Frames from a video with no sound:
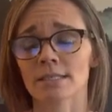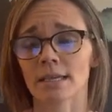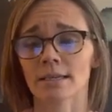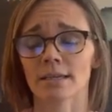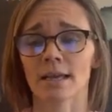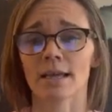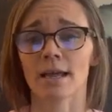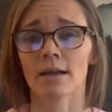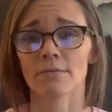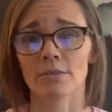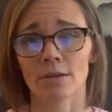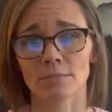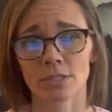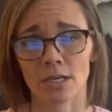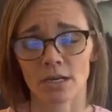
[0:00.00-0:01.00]
like I have
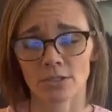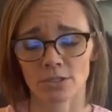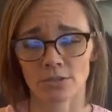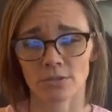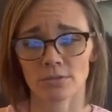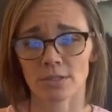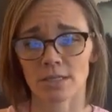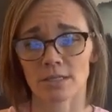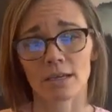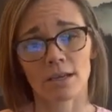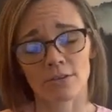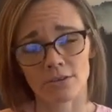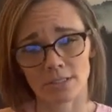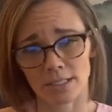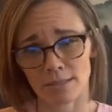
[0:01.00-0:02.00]
them talk to one of the
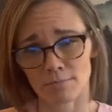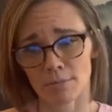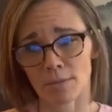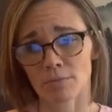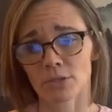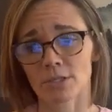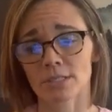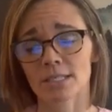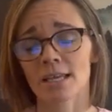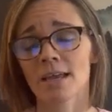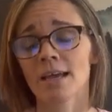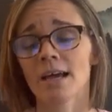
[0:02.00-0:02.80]
other team members.